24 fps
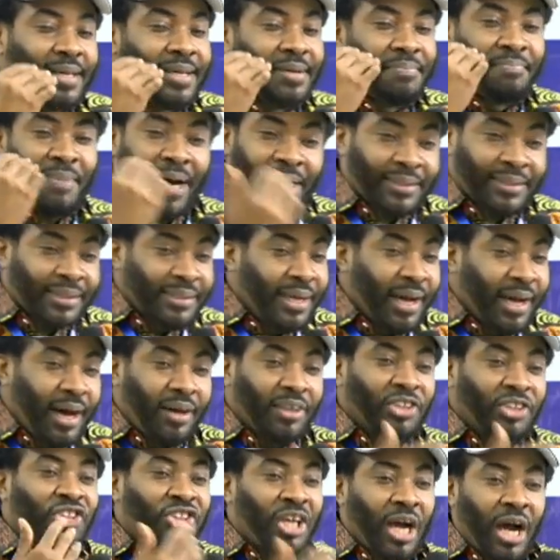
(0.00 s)

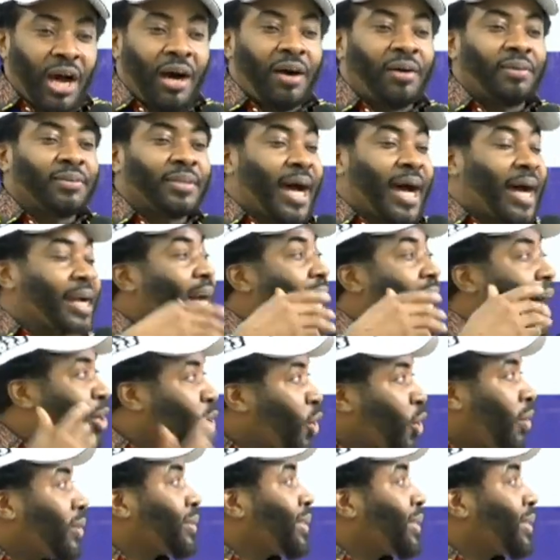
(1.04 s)
maternal, child, and adult